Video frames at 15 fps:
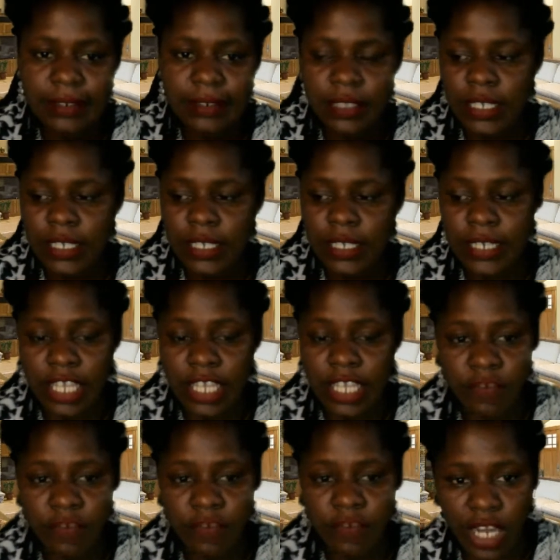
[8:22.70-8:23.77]
they give you
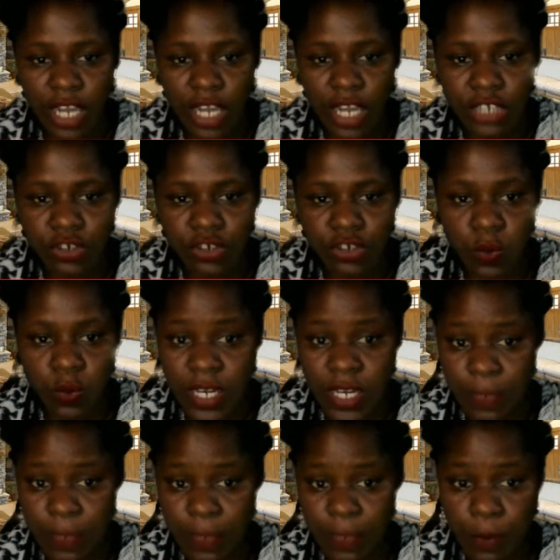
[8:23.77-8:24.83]
cash when the
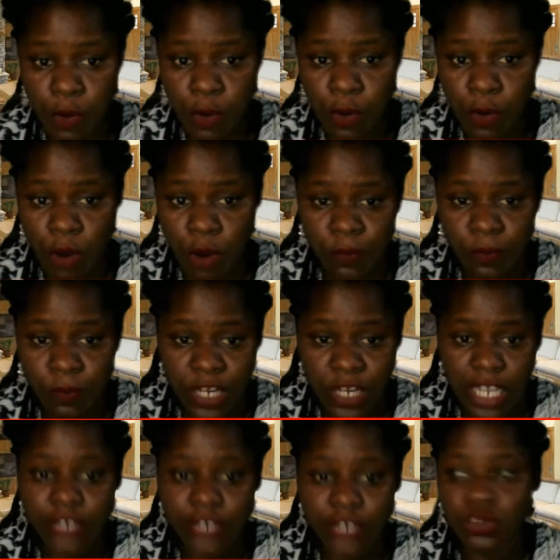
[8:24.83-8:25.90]
people come with the cash to
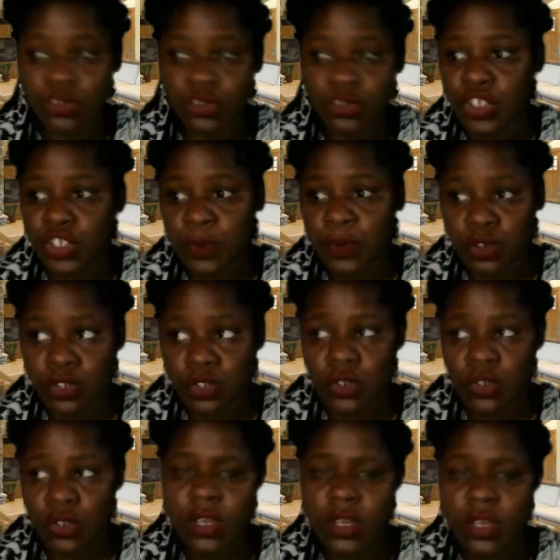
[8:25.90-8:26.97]
disburse.
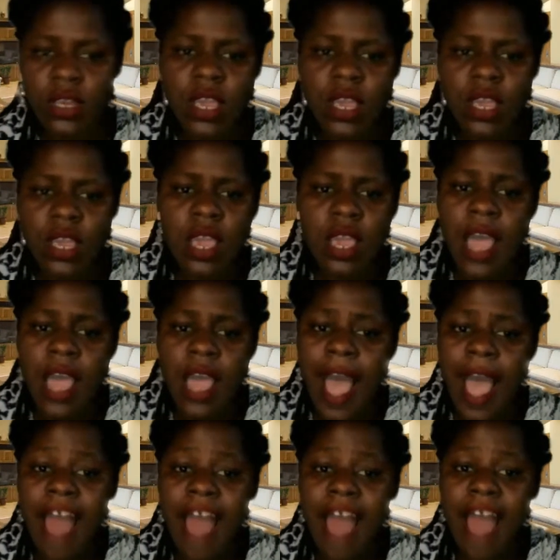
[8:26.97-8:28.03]
I
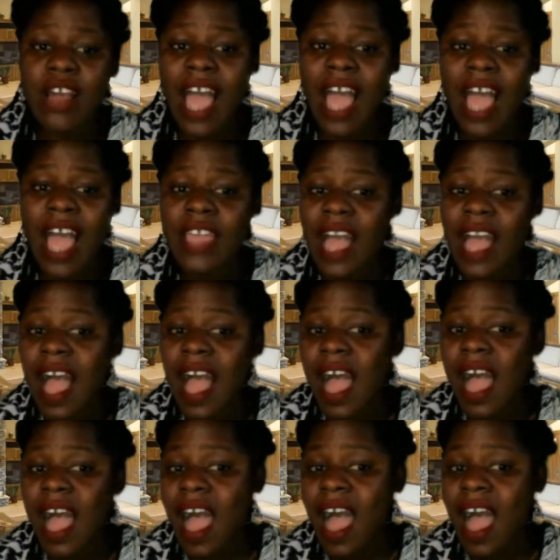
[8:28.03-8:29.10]
I
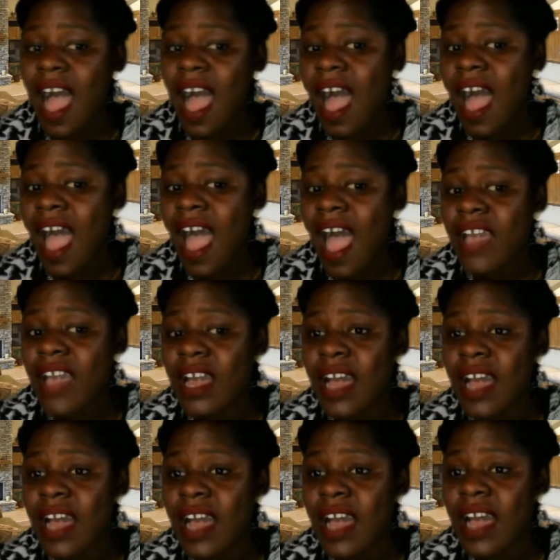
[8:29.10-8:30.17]
I
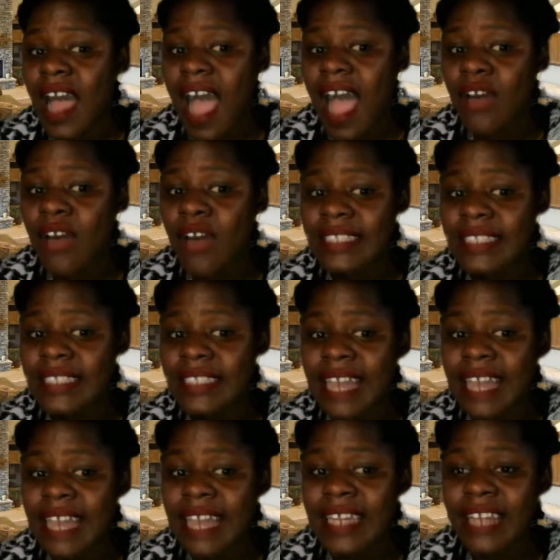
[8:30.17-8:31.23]
I understand that
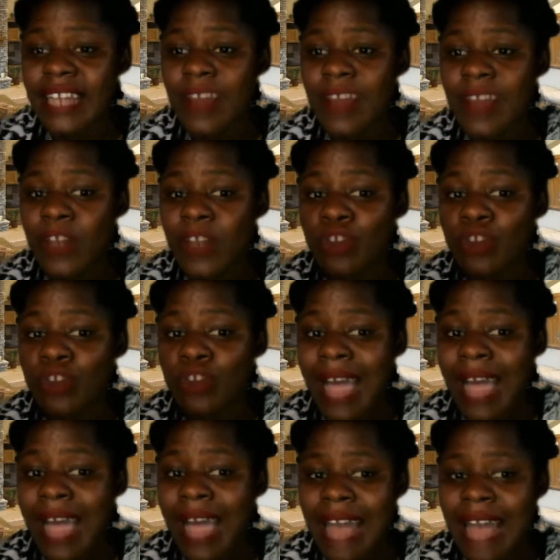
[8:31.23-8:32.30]
there were some cards
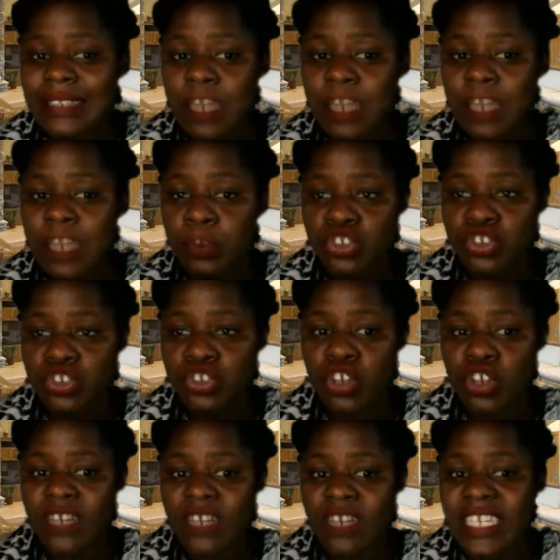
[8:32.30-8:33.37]
in the position of the
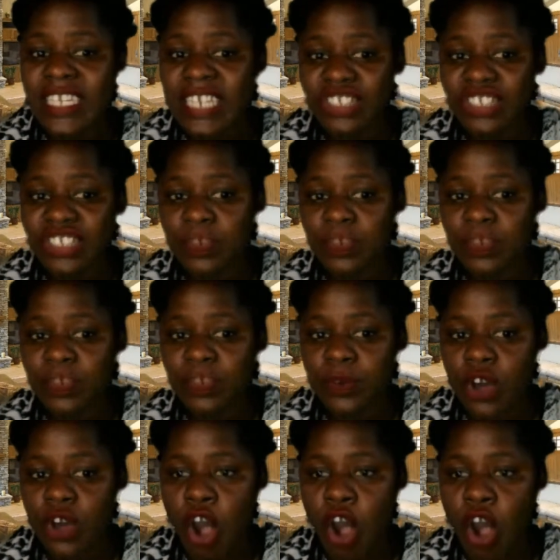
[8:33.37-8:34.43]
leadership of
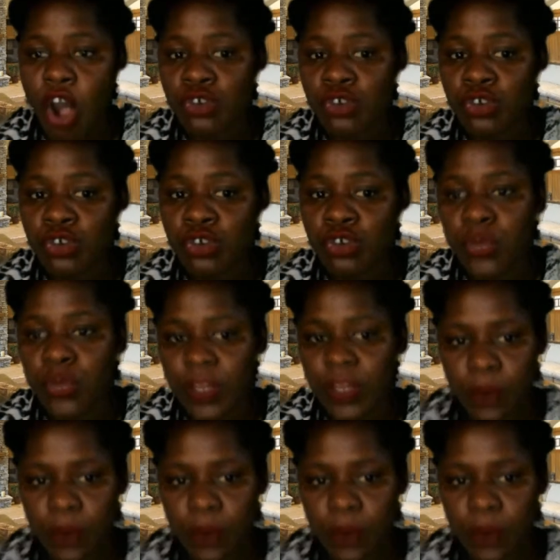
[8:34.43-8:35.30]
those doing the program.